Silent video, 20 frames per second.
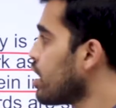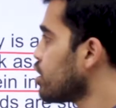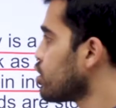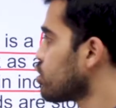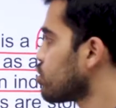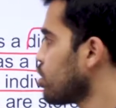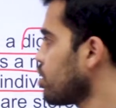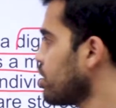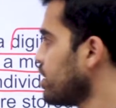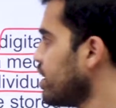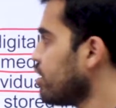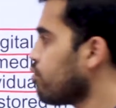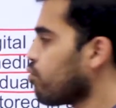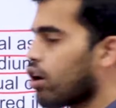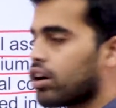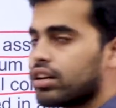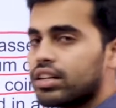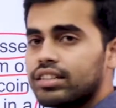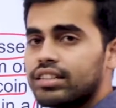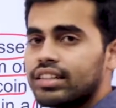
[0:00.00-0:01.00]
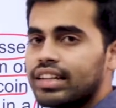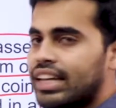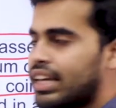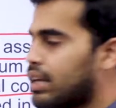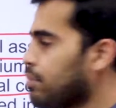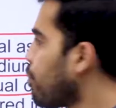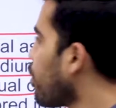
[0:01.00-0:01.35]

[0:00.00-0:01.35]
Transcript: So here what are the key